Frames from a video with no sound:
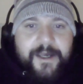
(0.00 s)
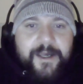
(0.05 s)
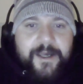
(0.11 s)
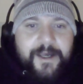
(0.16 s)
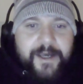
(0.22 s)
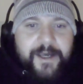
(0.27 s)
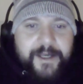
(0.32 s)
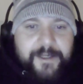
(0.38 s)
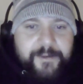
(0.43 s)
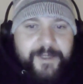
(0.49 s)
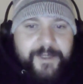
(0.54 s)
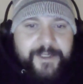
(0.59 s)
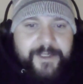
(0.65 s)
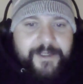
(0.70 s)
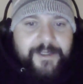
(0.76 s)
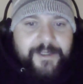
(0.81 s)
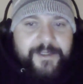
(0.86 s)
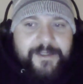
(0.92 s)

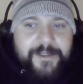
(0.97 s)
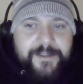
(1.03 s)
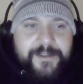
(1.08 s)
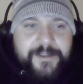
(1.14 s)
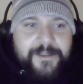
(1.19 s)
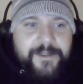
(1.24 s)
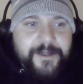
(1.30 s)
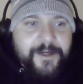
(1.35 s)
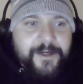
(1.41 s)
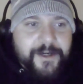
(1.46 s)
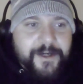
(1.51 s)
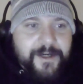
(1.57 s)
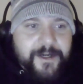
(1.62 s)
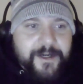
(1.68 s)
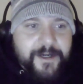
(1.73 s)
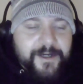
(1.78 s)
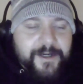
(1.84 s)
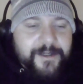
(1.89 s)
Anyway,
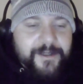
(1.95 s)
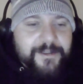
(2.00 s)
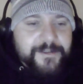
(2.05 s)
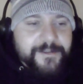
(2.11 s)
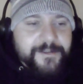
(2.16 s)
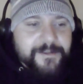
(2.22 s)
uh,